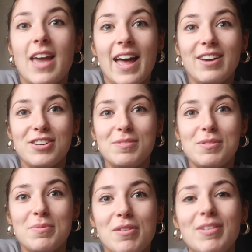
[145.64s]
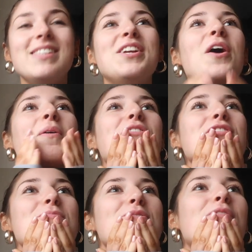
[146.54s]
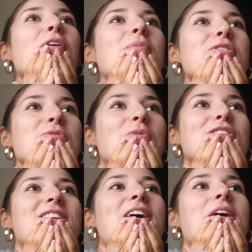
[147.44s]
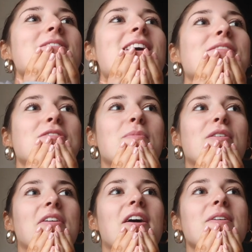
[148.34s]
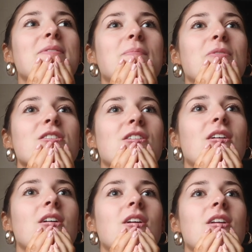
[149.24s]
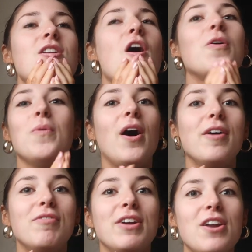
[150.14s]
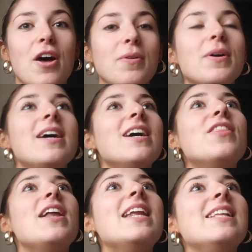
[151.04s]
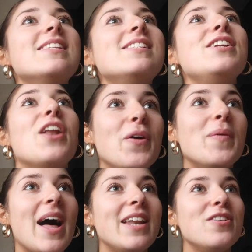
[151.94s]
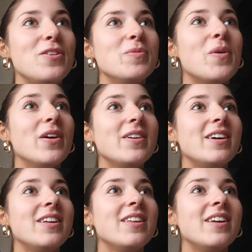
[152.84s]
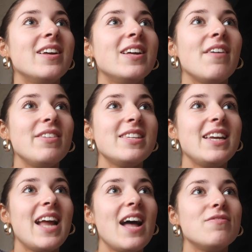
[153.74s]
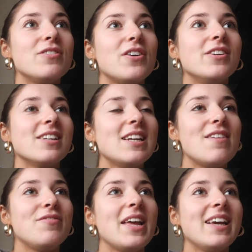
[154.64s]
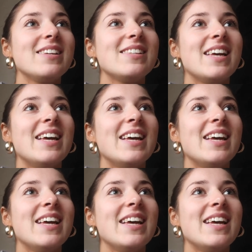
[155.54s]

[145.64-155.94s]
Yeah, Christmas movies. You know what Christmas film we should watch in the hotel tomorrow? Because the Lindsay Lohan new one. Have you seen it advertised on Netflix?